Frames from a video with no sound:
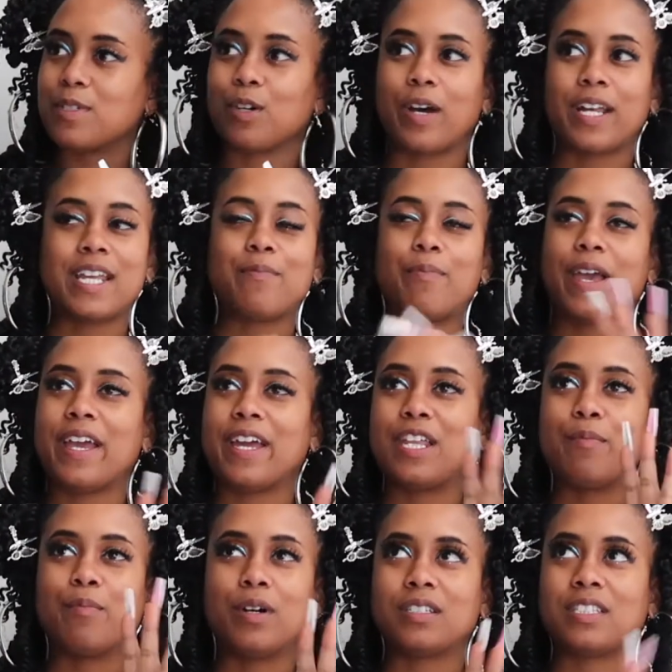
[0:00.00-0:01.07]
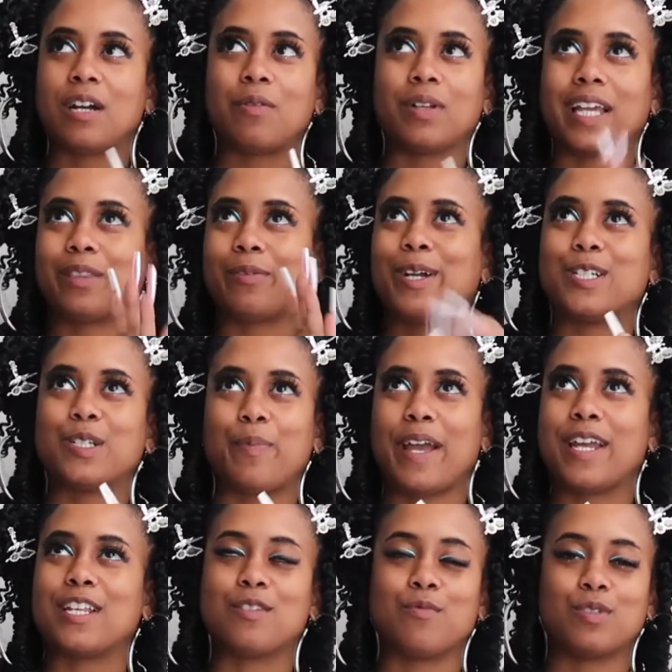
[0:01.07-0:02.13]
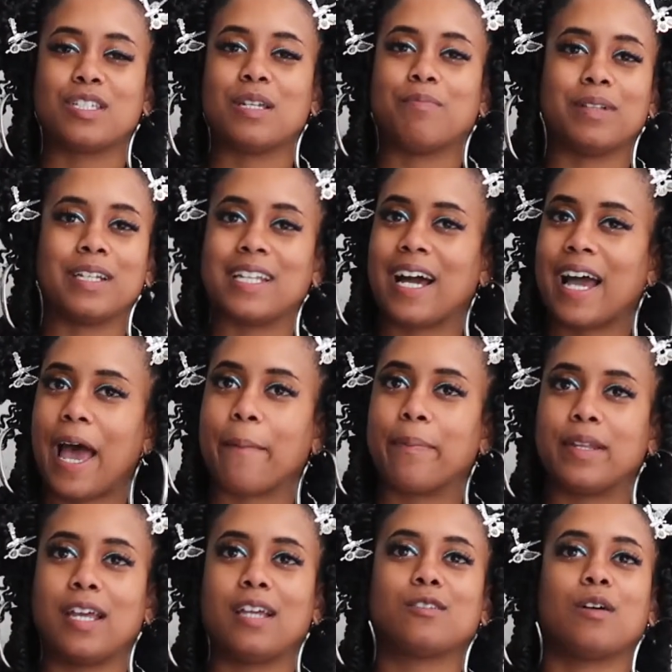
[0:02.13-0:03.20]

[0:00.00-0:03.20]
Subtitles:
So any books that were like 300 pages was simply not happening.